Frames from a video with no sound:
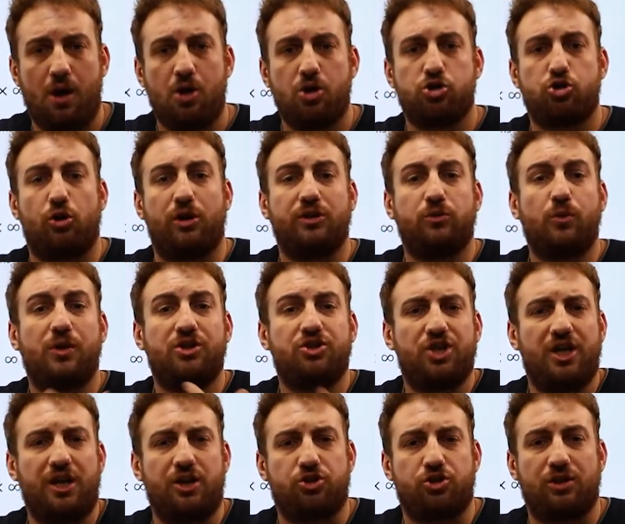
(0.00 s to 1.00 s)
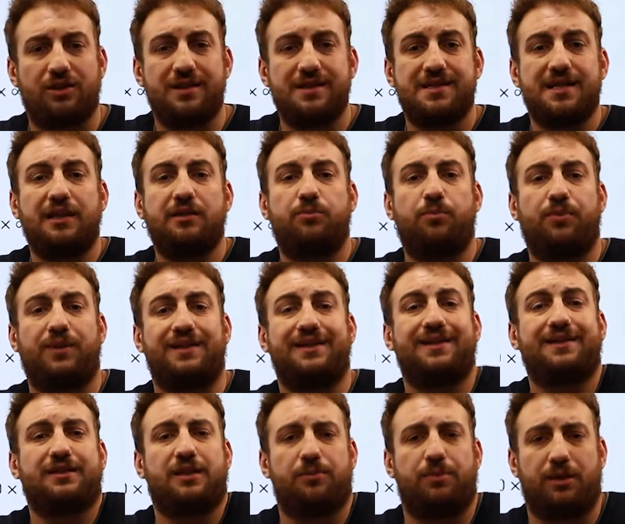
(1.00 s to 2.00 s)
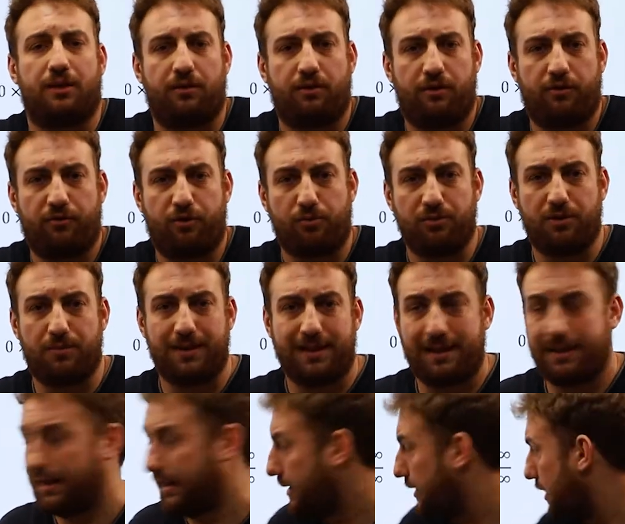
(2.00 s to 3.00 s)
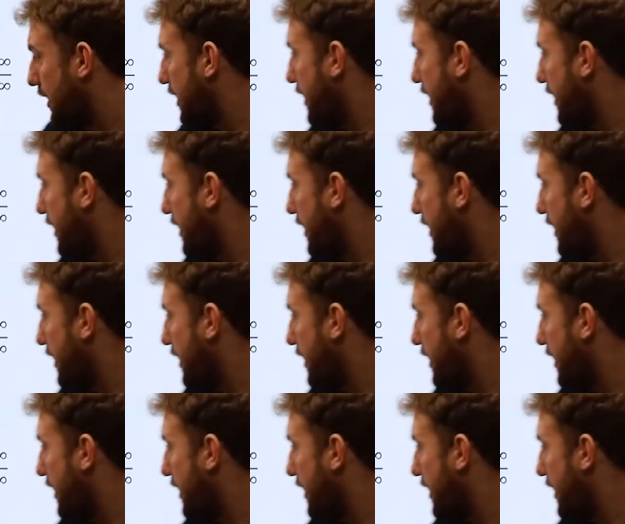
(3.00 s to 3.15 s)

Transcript: So it will change. It is not predictable from the beginning.